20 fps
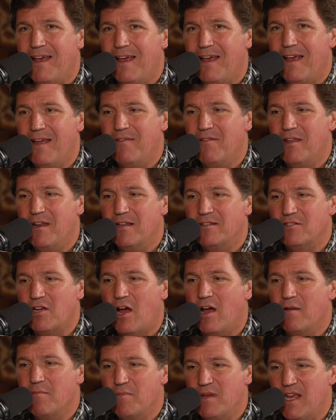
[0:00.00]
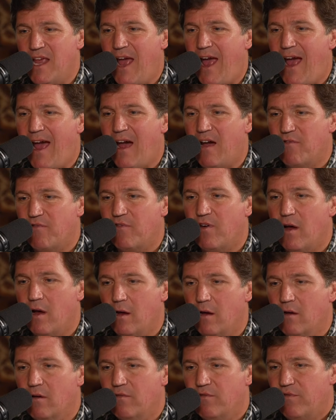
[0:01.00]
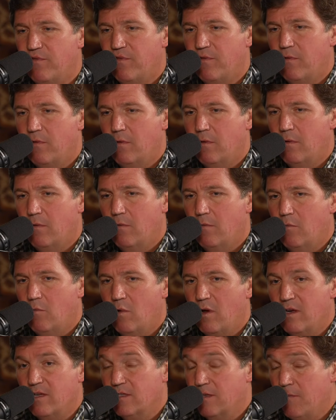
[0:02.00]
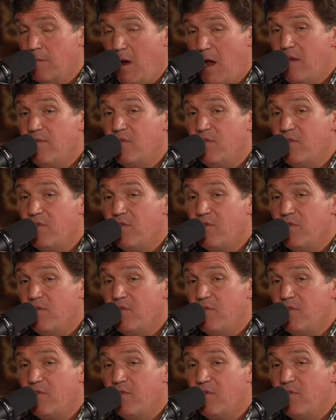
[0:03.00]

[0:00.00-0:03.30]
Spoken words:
And that it's on behalf of what is, in my